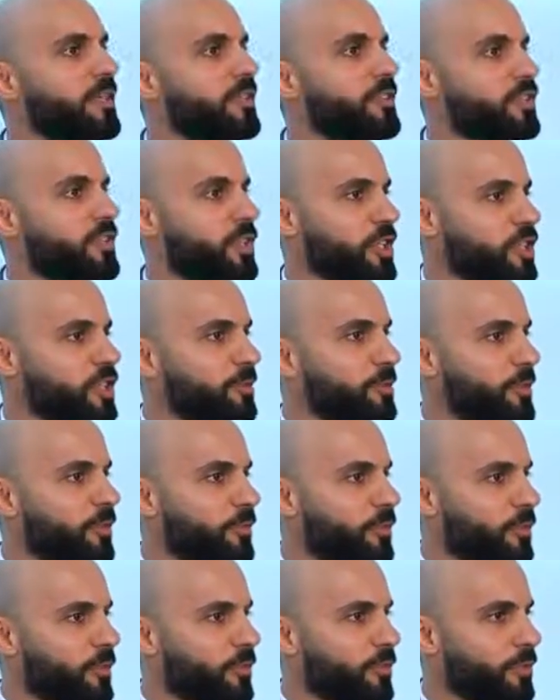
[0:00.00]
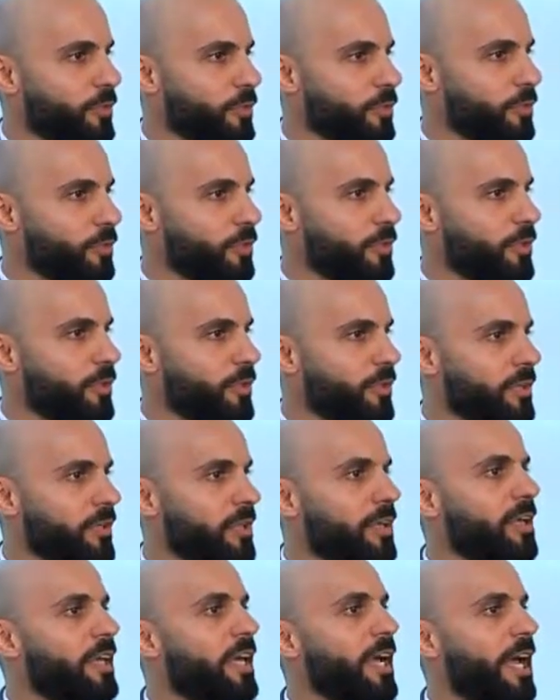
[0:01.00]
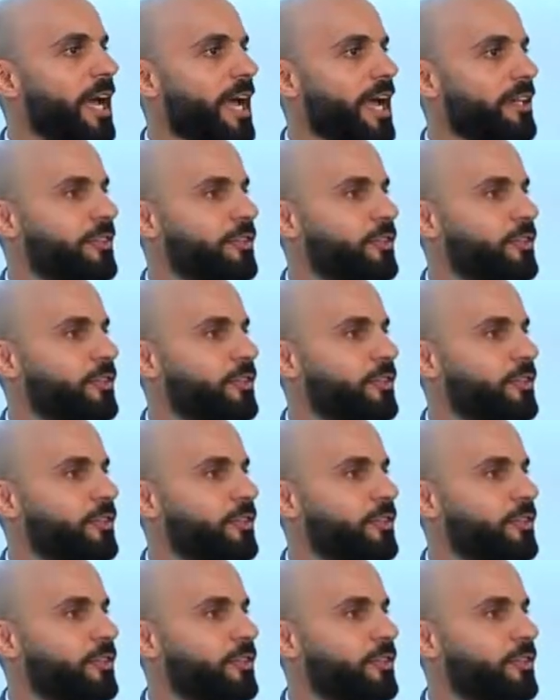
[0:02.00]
just before futur, and